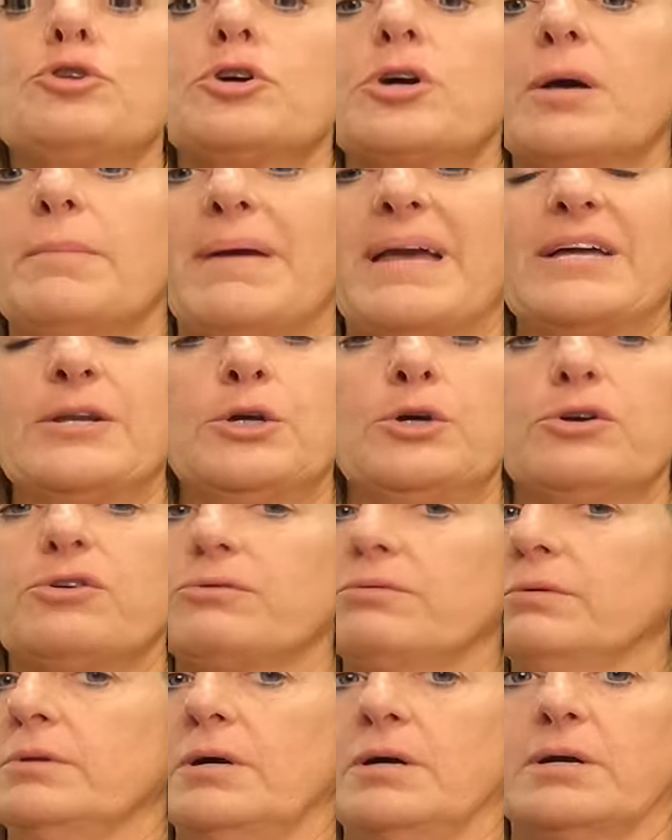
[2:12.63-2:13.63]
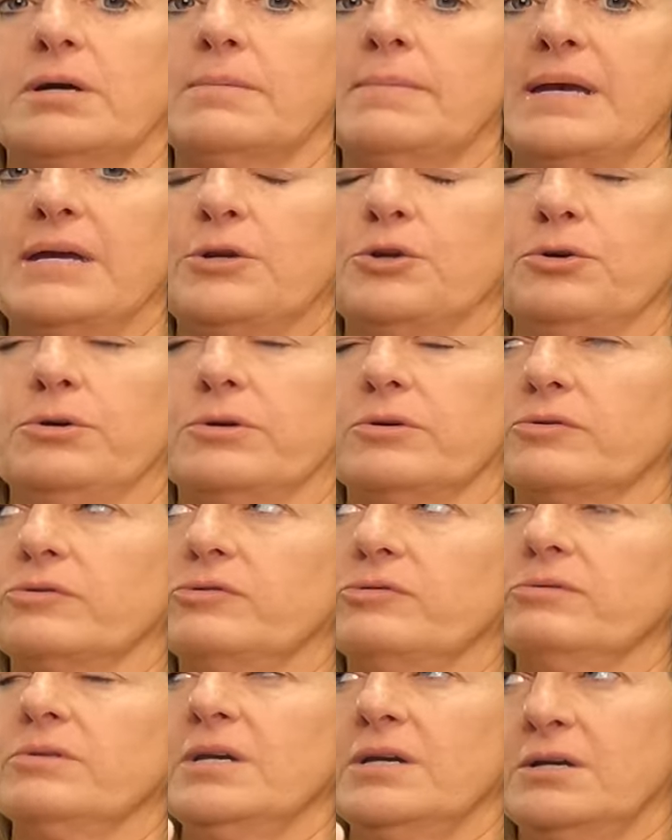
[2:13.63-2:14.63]
are little command hooks, not command
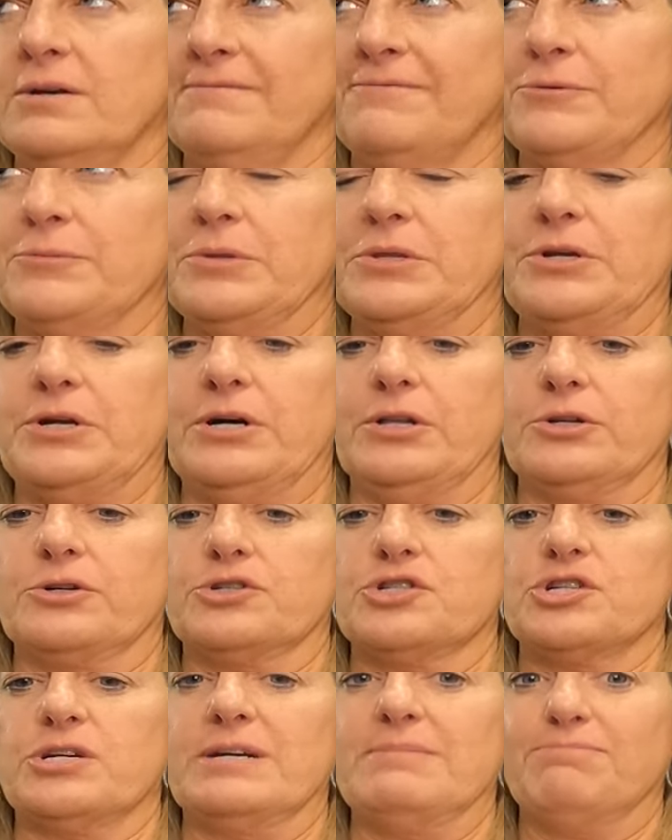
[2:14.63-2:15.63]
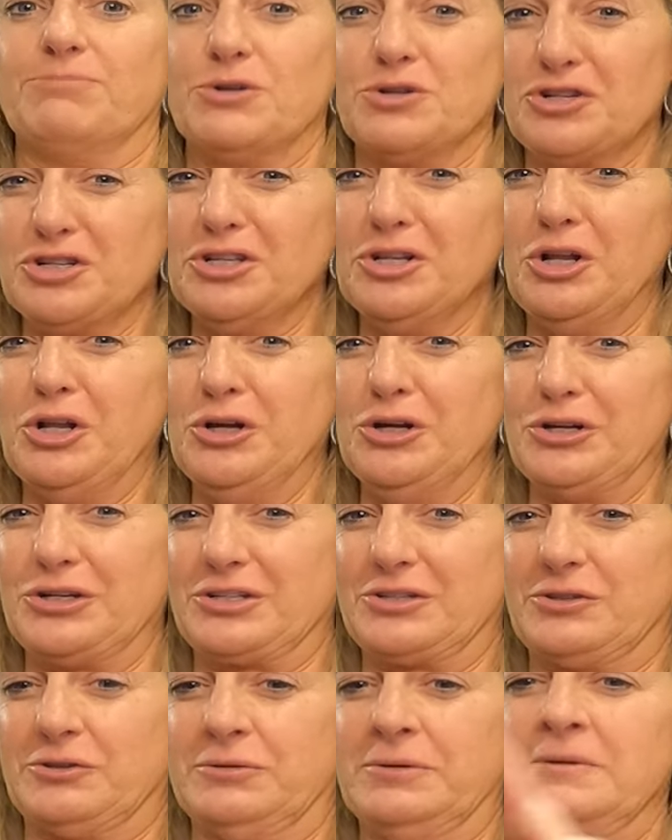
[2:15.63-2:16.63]
hooks. They come from the Dollar Tree. They're little
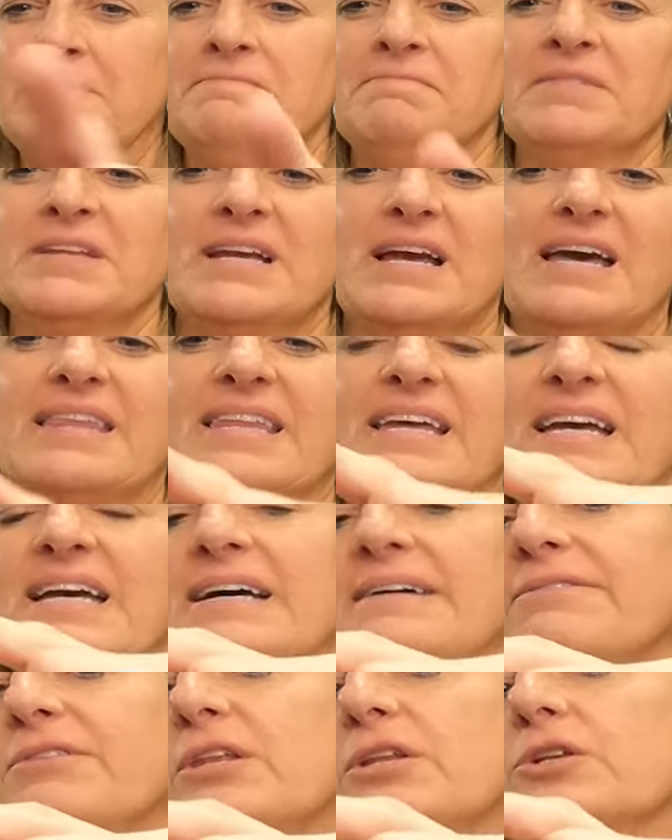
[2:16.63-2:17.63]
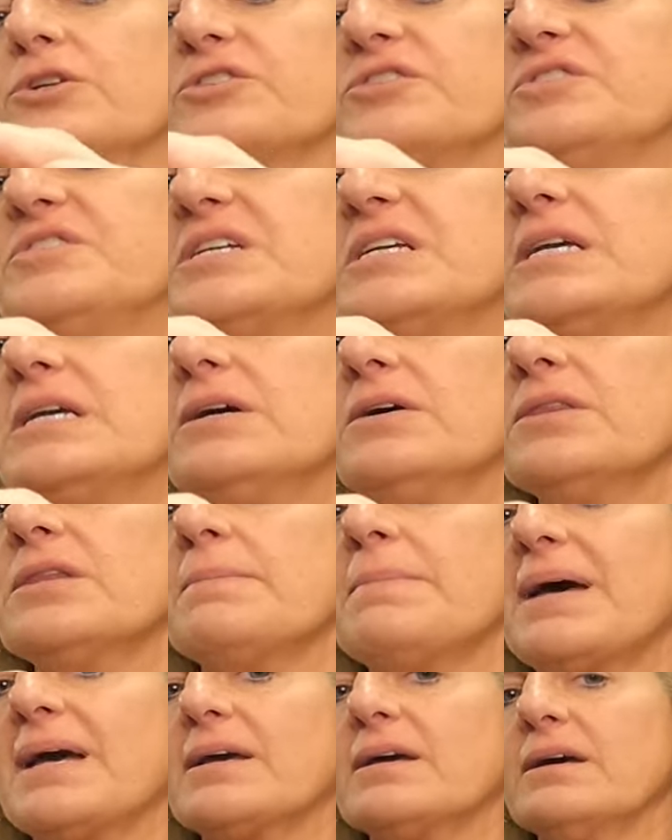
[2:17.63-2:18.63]
hooks, and they have the little sticky on the
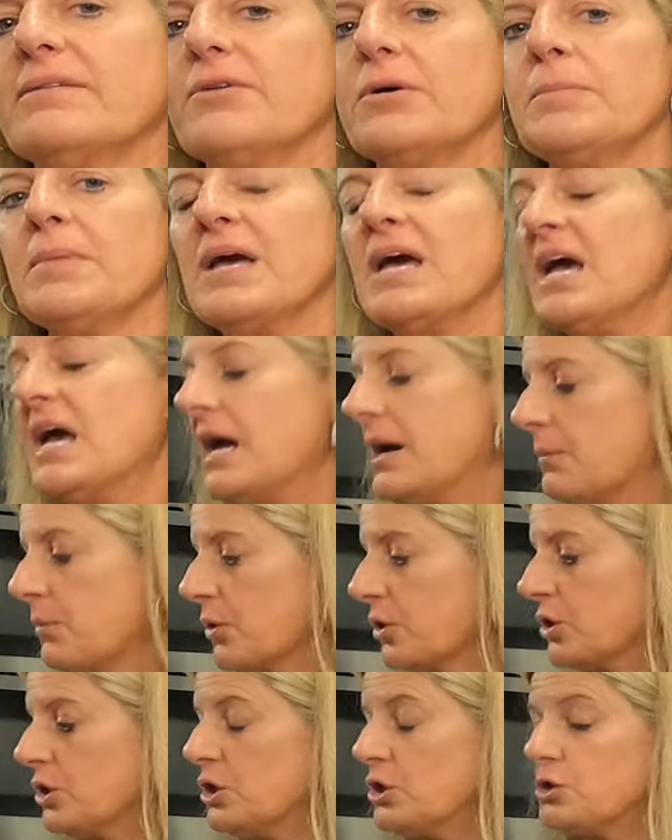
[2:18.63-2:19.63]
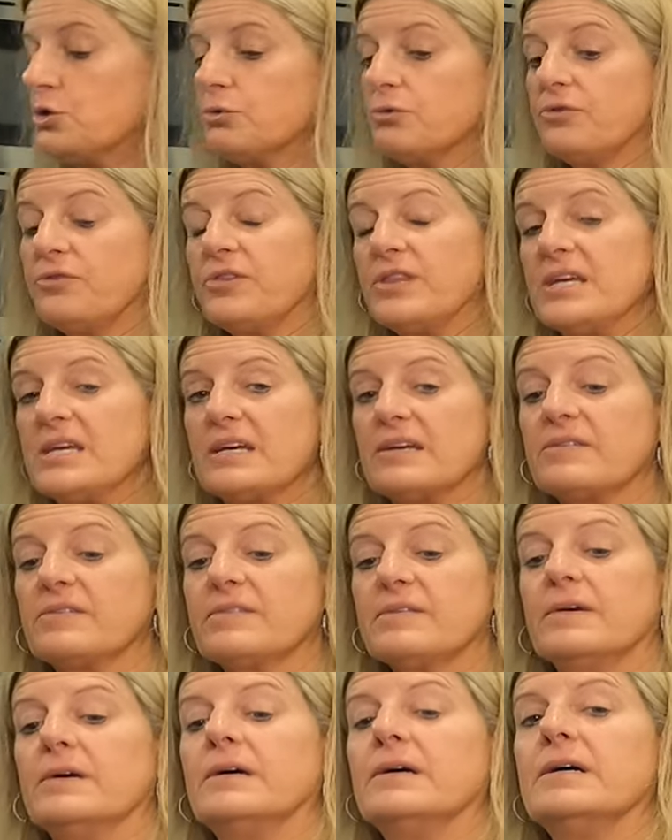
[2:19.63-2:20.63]
back of them. And we're gonna use
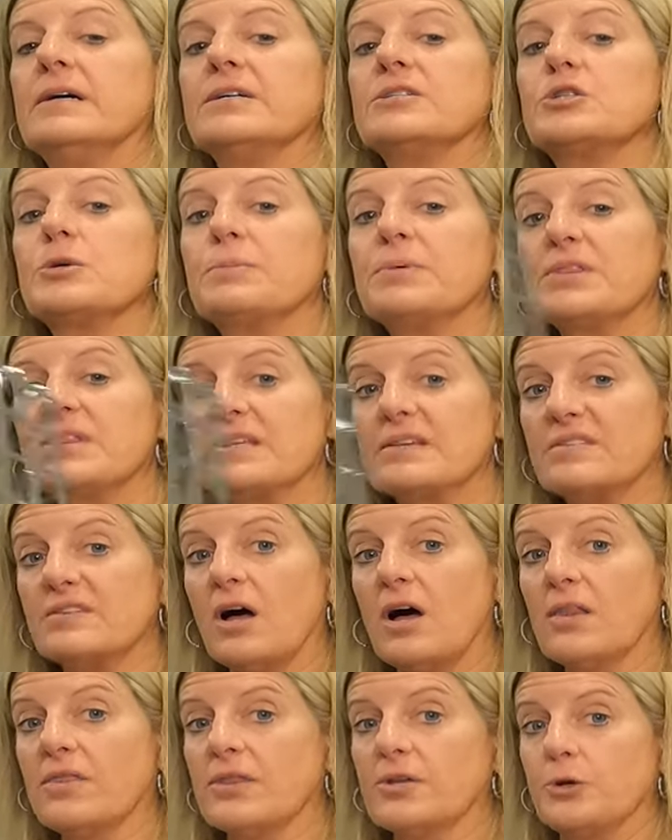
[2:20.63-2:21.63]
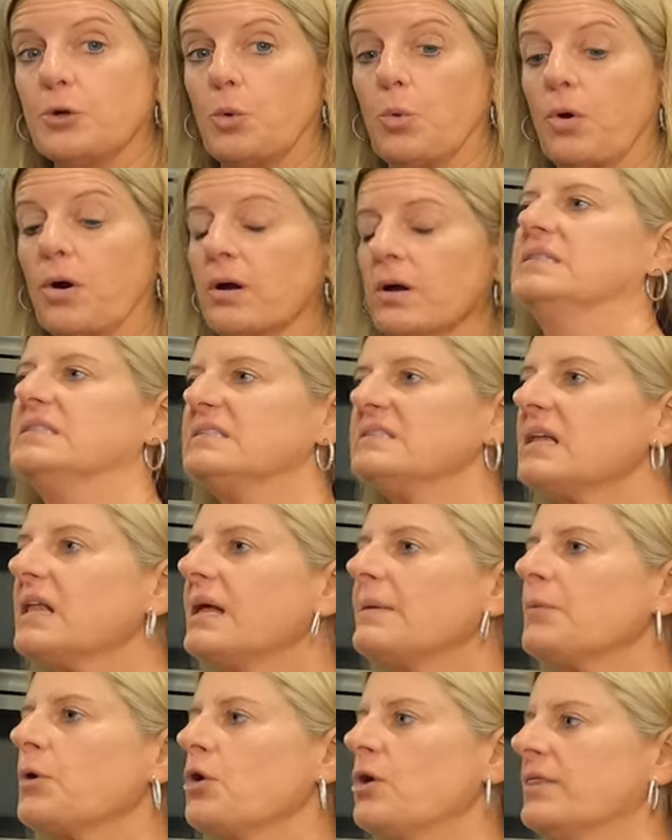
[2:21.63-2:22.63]
this to put this on the door.
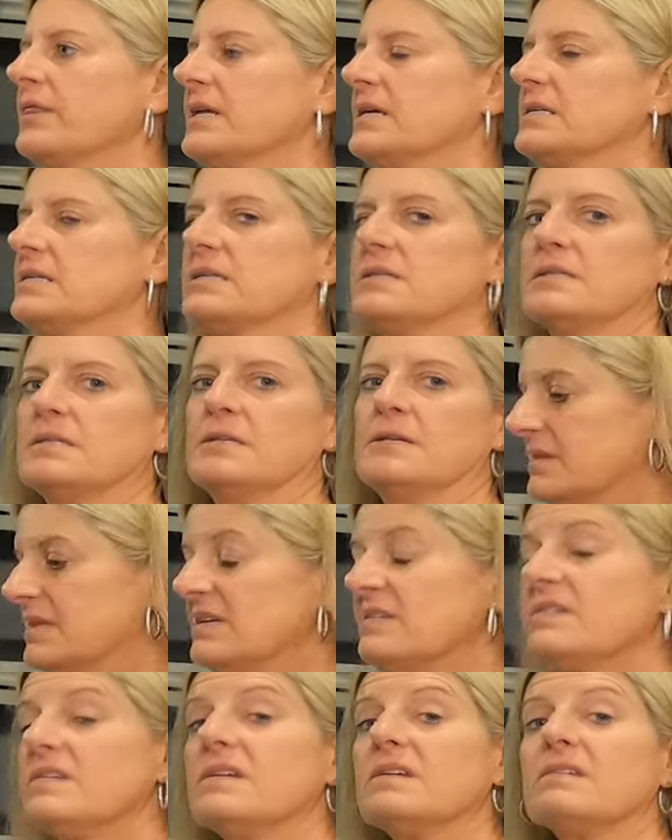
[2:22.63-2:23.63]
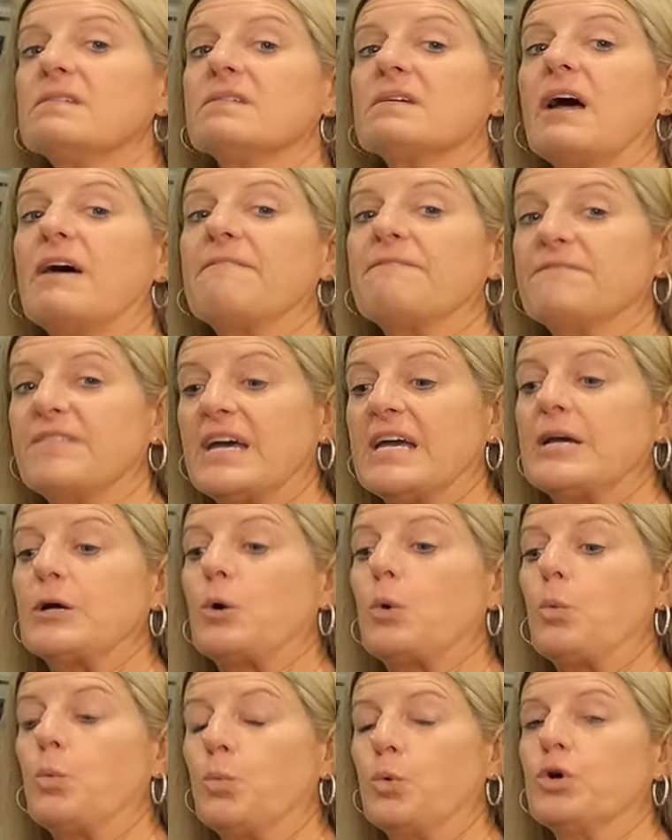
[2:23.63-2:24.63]
Disclaimer on this, this is fake
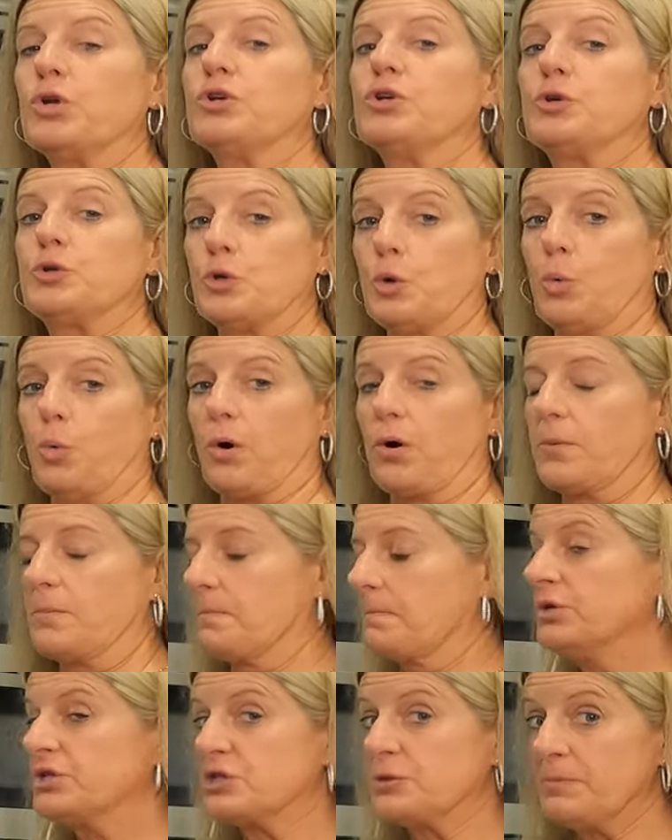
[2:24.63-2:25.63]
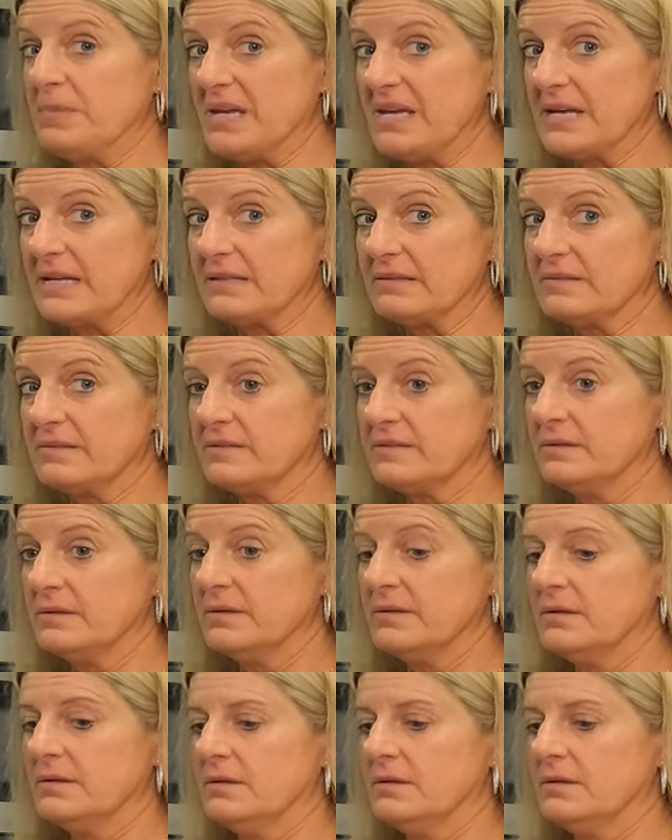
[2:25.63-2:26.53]
wood door, which means